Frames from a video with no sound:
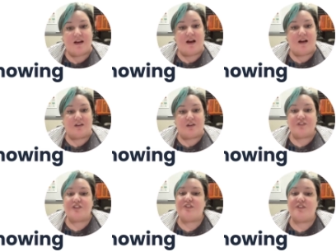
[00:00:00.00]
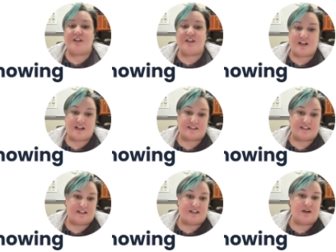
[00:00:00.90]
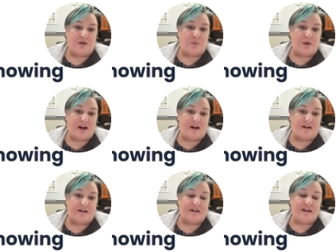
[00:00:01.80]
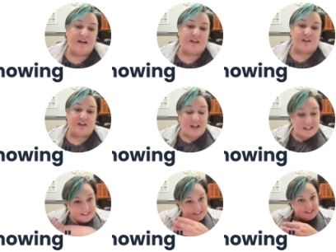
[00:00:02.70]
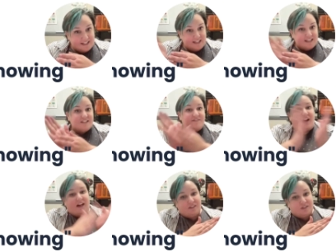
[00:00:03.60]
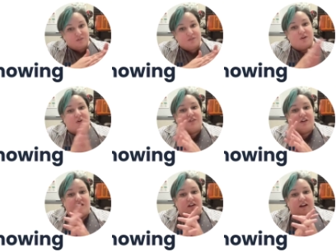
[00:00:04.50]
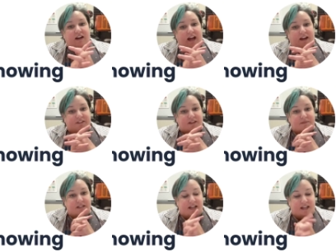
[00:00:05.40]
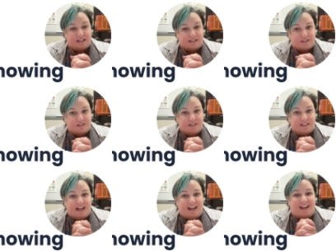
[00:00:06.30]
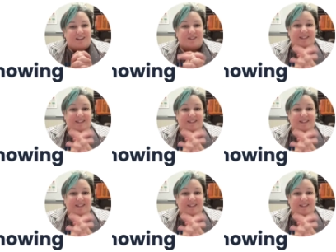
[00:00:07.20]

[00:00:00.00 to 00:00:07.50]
a culture of curiosity, where curiosity is valued over having immediate answers, and you can